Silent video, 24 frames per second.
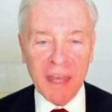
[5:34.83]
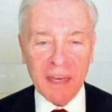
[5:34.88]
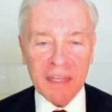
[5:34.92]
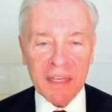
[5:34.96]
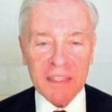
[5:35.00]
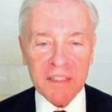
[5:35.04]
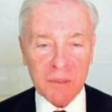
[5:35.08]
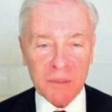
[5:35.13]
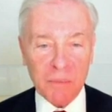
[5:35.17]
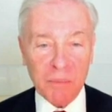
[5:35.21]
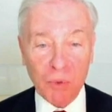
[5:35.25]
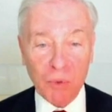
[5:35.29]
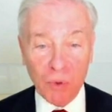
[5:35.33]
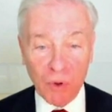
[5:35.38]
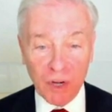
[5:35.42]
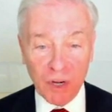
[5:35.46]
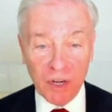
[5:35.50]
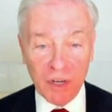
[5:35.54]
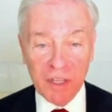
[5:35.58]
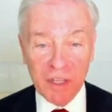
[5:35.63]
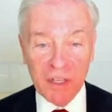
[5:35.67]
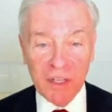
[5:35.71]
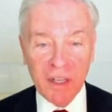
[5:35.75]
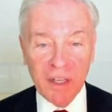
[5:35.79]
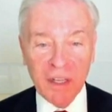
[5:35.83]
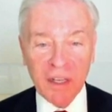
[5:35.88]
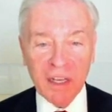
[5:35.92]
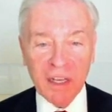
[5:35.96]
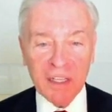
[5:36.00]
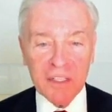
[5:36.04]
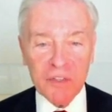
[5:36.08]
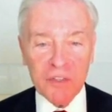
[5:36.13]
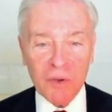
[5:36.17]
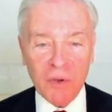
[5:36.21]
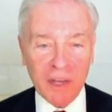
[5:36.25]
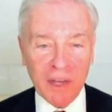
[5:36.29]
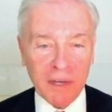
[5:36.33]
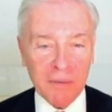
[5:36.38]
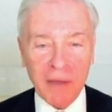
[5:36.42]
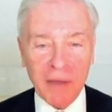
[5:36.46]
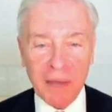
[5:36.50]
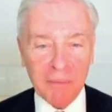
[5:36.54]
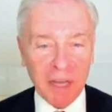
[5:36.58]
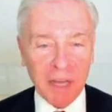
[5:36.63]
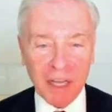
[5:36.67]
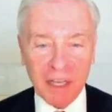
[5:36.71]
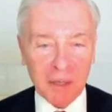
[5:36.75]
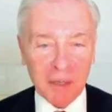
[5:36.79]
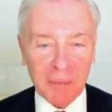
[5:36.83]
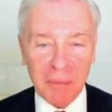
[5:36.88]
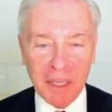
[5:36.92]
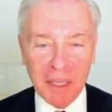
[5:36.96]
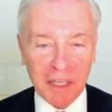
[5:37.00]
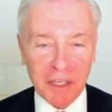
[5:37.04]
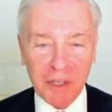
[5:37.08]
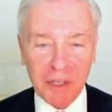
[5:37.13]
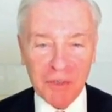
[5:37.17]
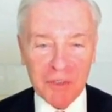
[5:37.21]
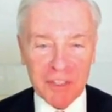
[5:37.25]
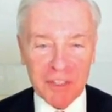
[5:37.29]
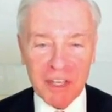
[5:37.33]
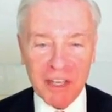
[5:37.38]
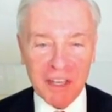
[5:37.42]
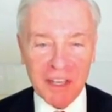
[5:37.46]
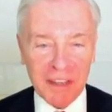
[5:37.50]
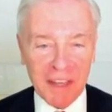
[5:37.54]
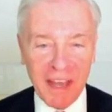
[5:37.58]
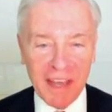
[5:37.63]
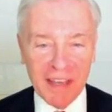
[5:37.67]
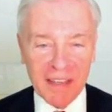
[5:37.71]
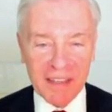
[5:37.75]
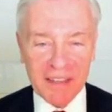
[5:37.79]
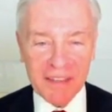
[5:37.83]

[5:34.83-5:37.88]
as a board, and so I, I'm not going to make news on that.